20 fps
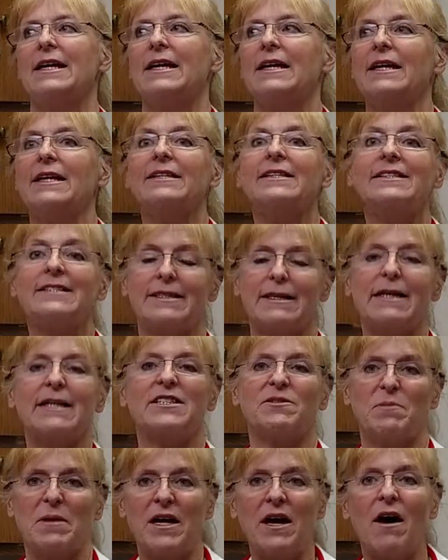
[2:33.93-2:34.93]

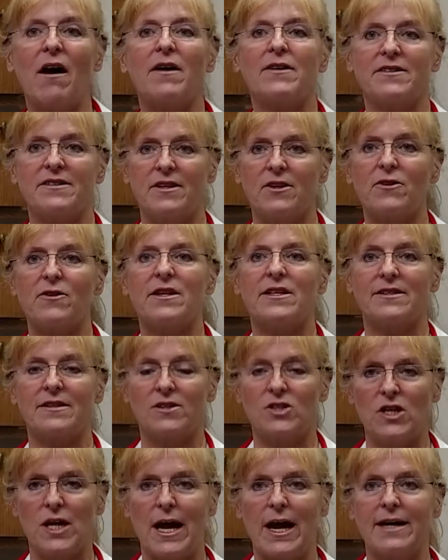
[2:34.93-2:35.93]
It's because there is
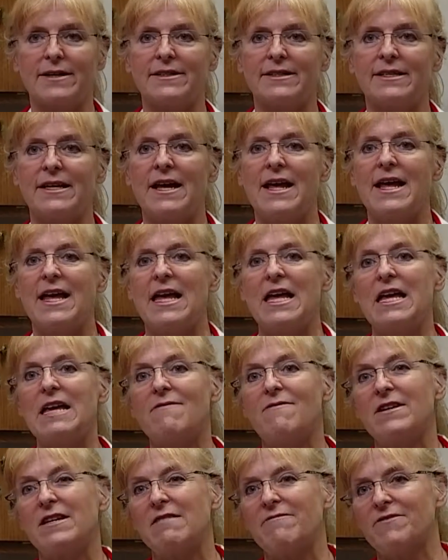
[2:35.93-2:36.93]
a chance,
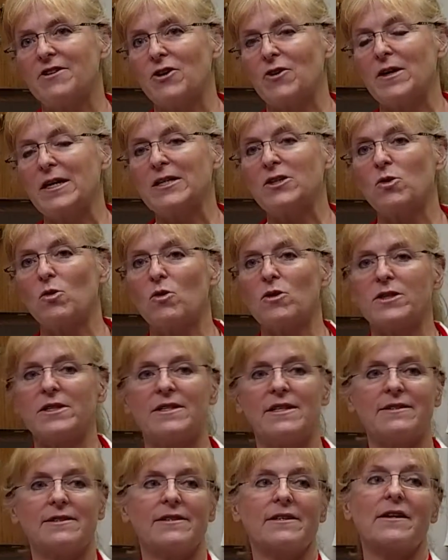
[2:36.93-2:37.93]
even if they're indoors.
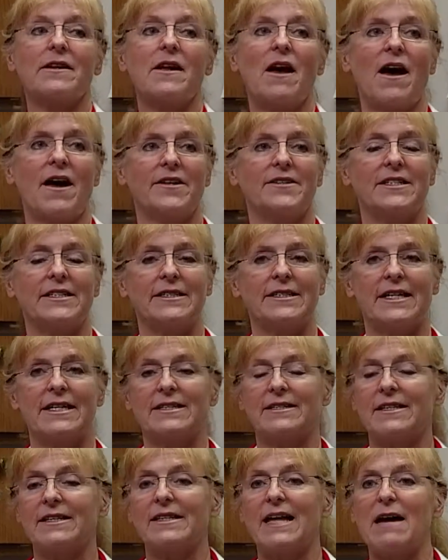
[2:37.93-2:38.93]
This is a
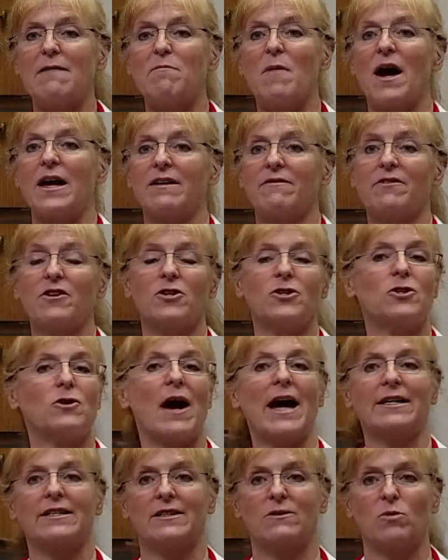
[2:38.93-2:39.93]
disease that they might have
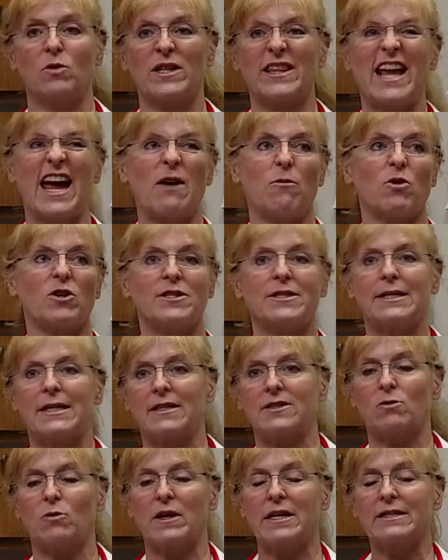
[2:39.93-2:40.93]
contracted when they were
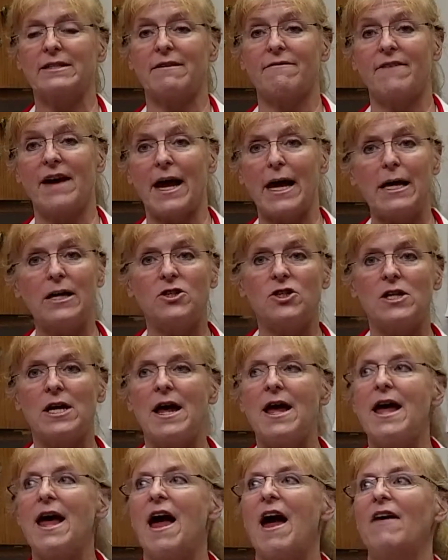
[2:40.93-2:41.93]
6 weeks of
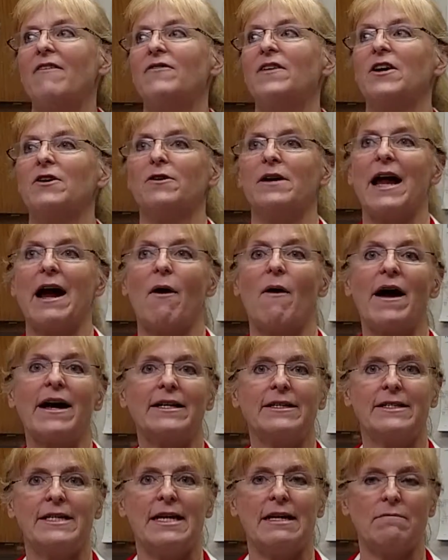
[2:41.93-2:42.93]
age, and they're now
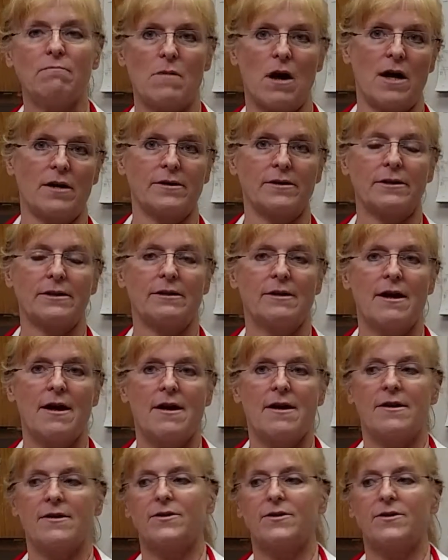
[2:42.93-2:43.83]
18 months.